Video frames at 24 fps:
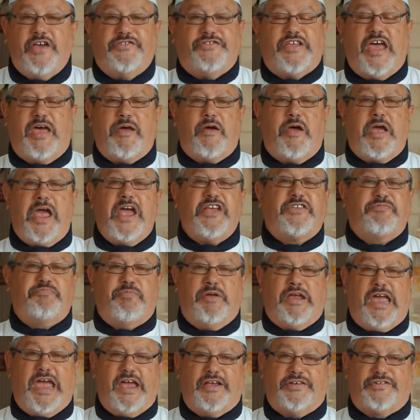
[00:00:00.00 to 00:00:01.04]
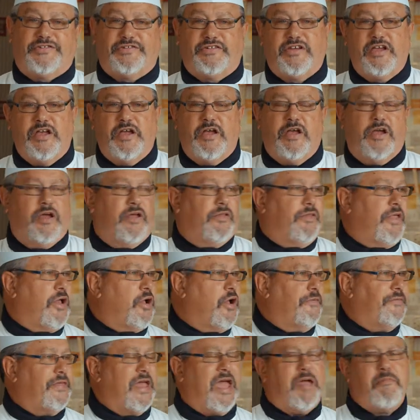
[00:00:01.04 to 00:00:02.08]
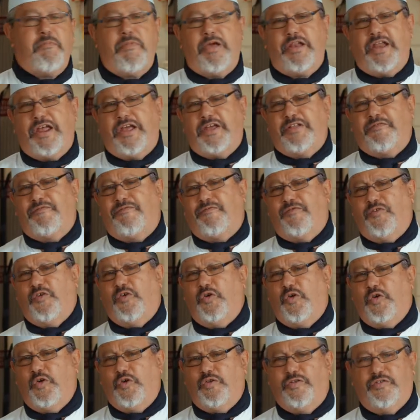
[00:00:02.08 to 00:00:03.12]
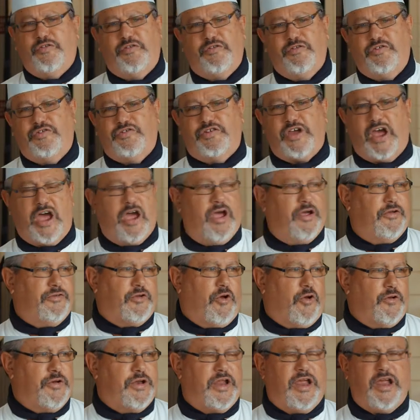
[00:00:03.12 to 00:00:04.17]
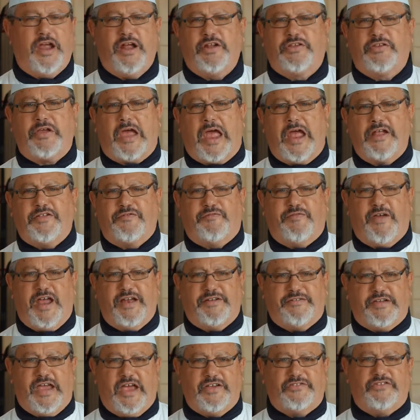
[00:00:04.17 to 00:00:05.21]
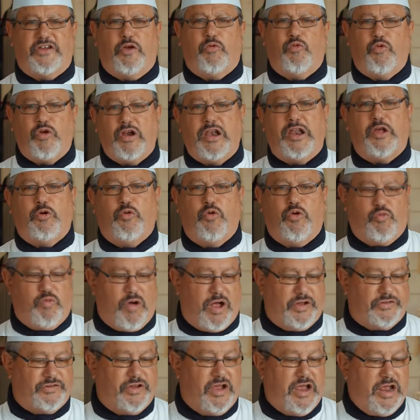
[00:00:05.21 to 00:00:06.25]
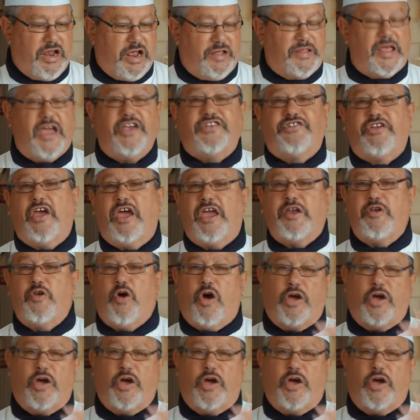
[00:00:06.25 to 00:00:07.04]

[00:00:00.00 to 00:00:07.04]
There's that SBS, They've got that many food shows on there. It's, it's, fantastic, really good ones. And they show you